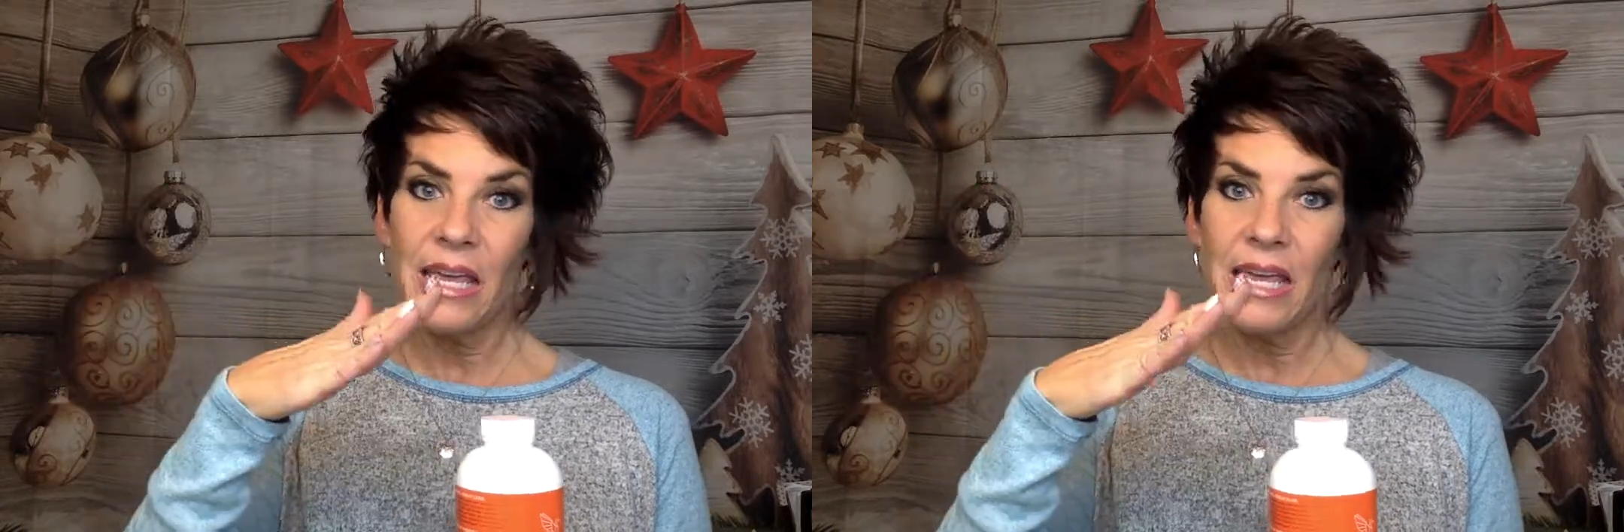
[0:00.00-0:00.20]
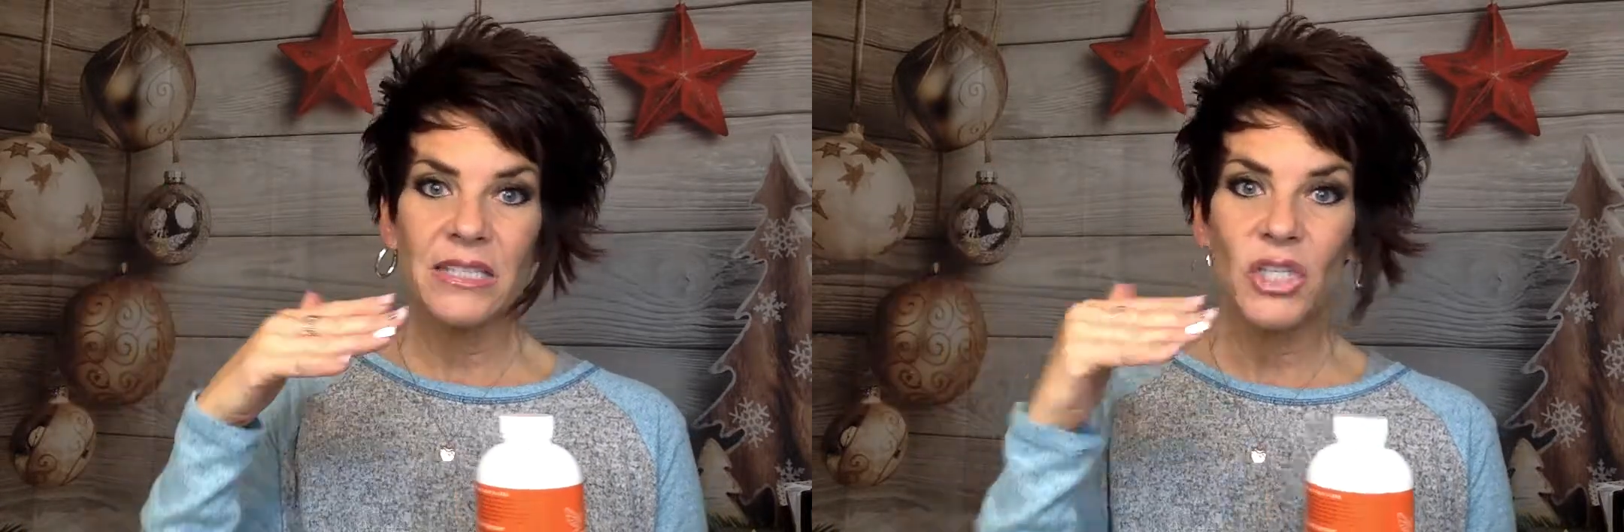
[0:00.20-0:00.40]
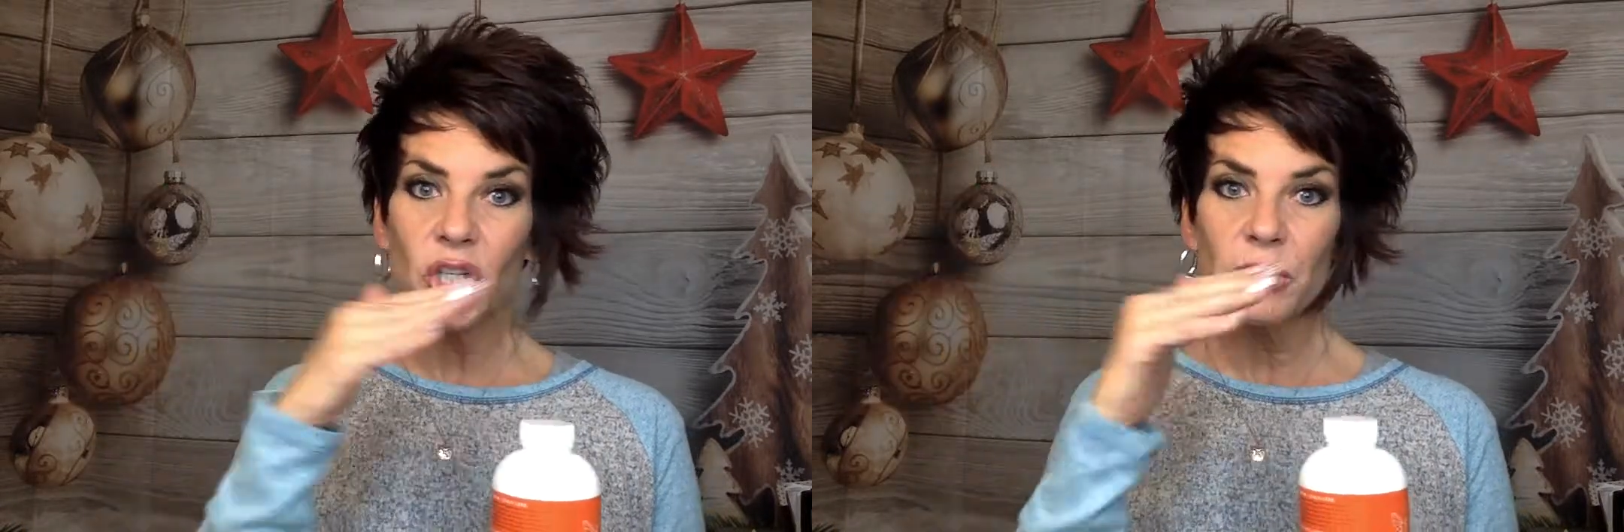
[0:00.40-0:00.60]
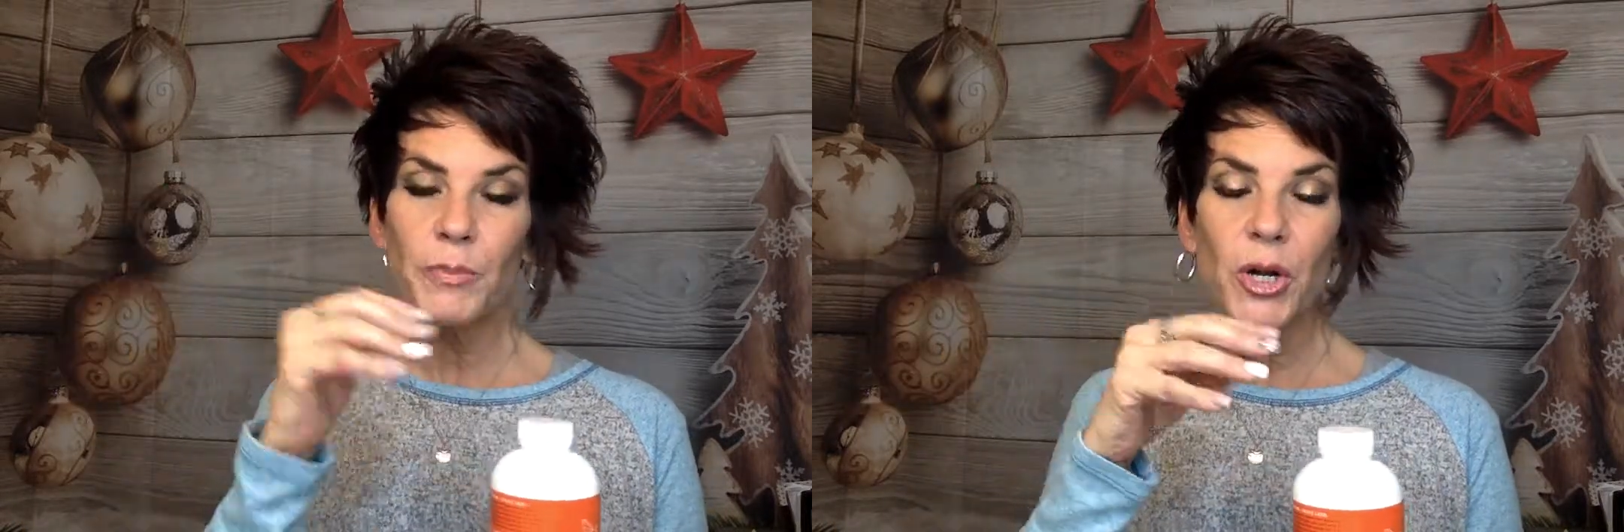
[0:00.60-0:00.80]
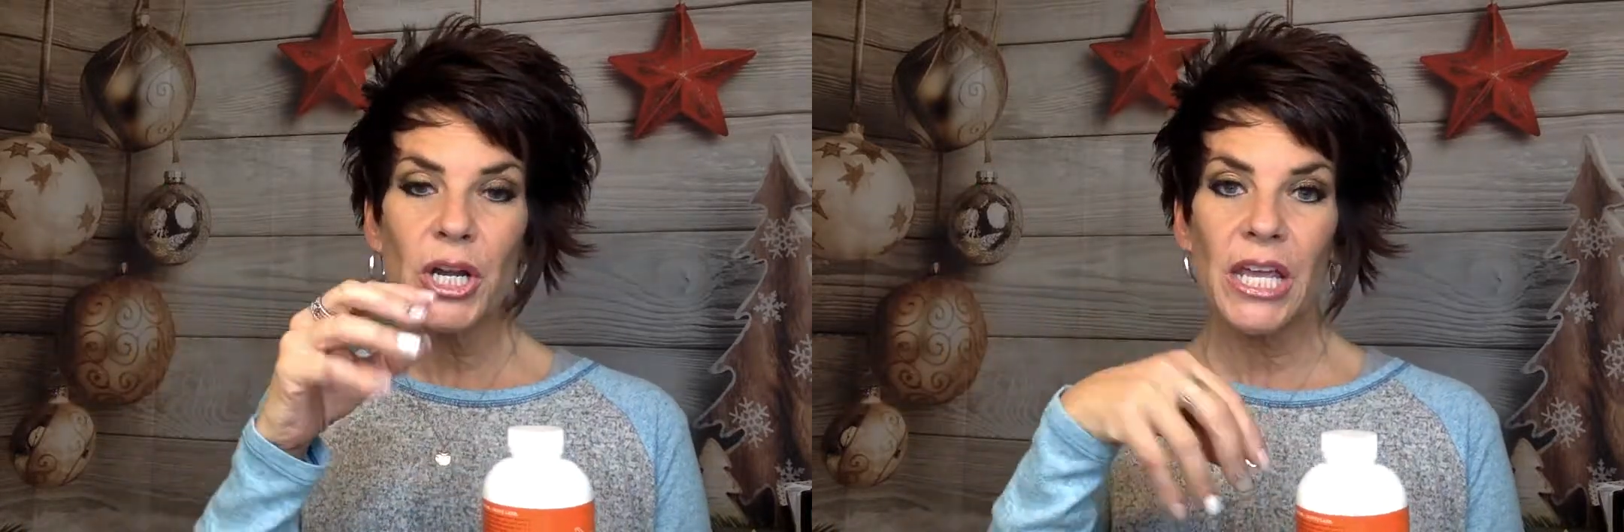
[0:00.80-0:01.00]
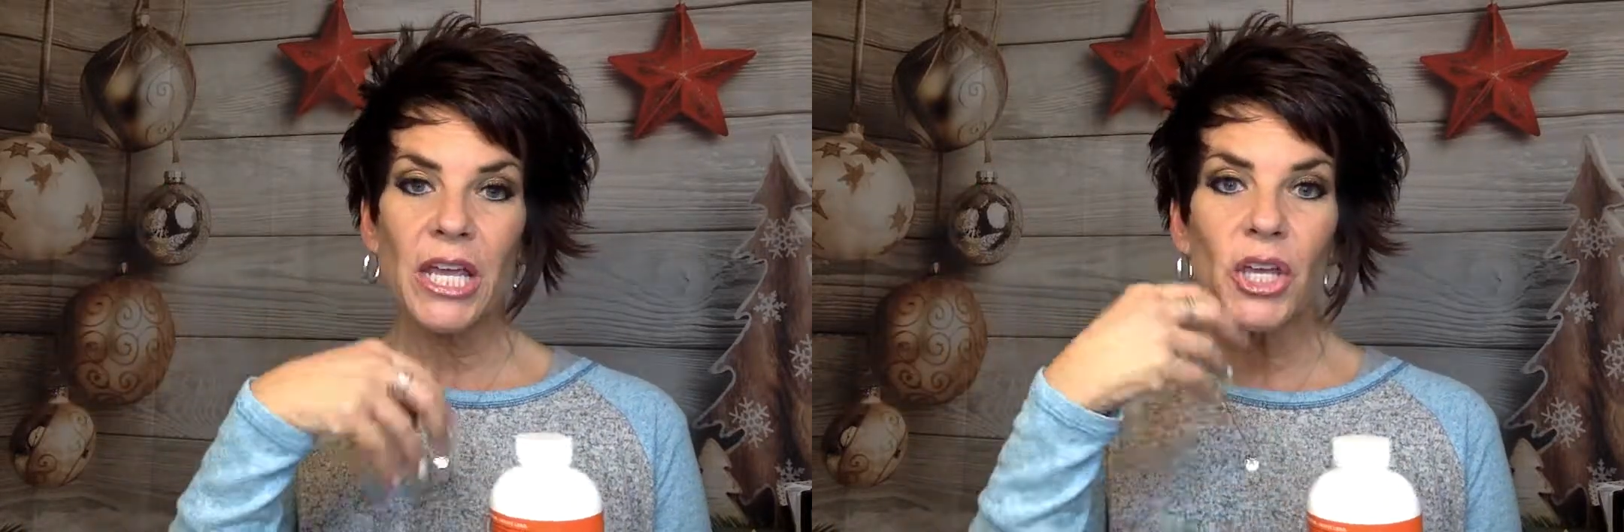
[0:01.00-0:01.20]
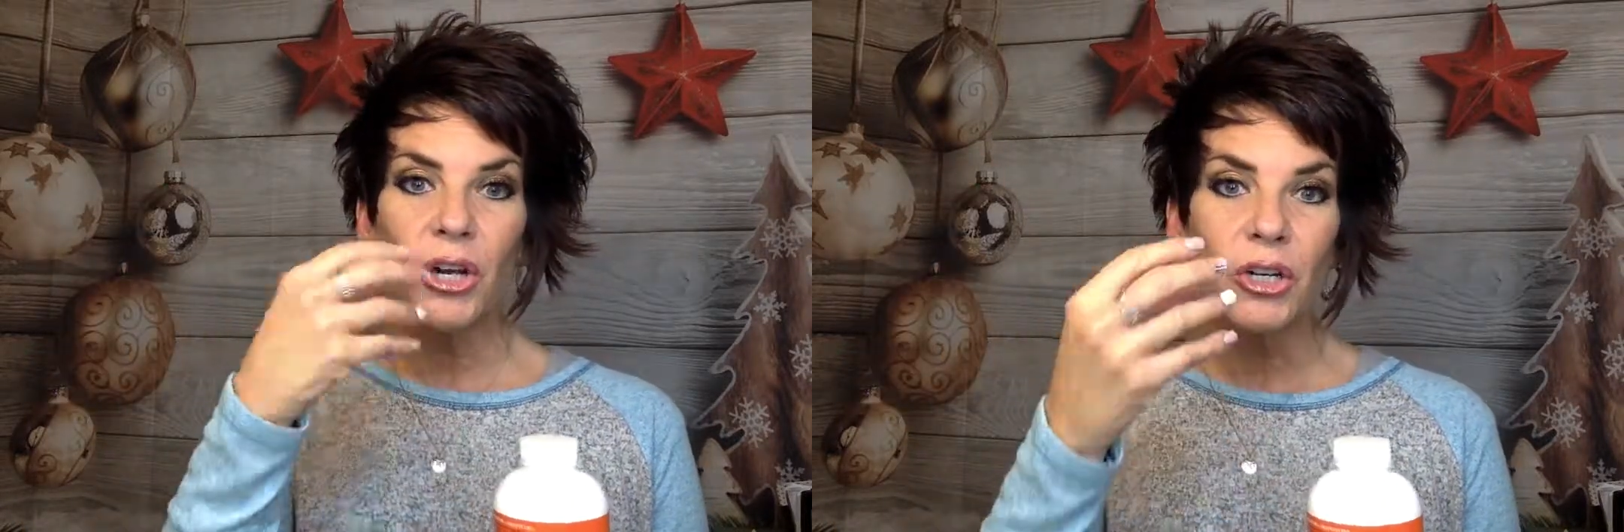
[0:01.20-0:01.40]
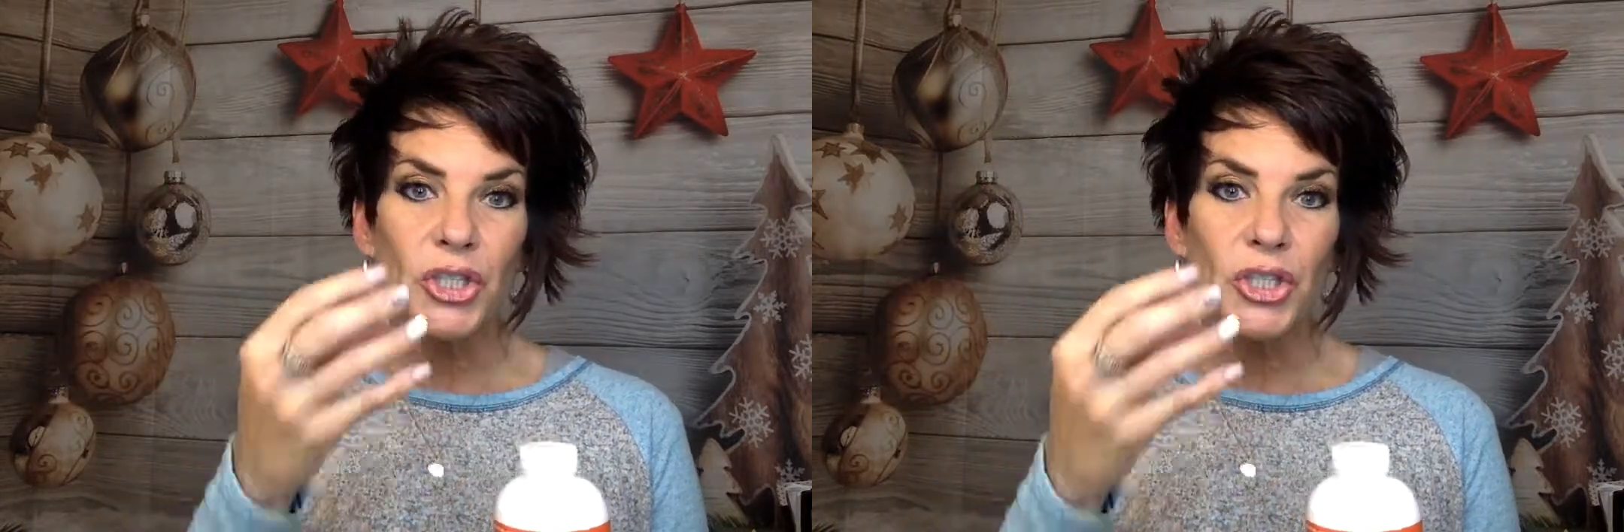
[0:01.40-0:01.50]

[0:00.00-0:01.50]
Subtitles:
it starts burning your